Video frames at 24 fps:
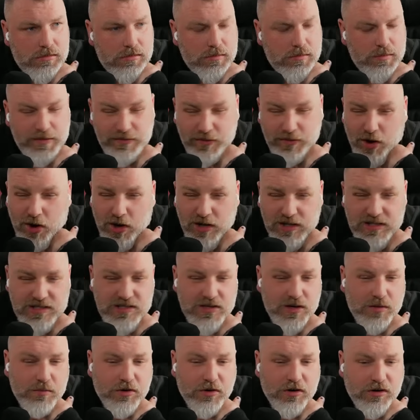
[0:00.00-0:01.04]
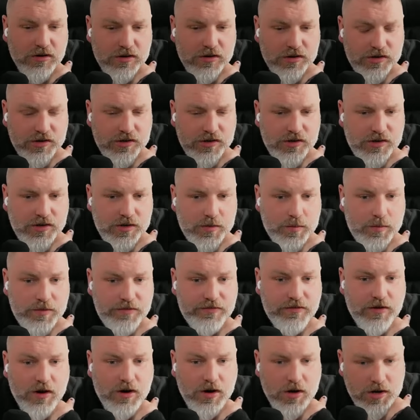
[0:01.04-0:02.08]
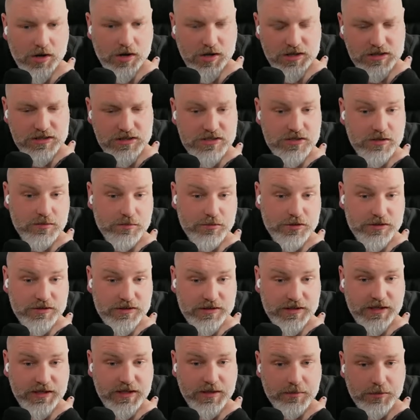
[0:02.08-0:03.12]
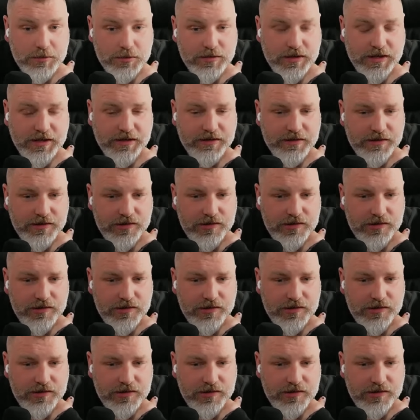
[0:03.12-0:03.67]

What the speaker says: We've all summer to think about that,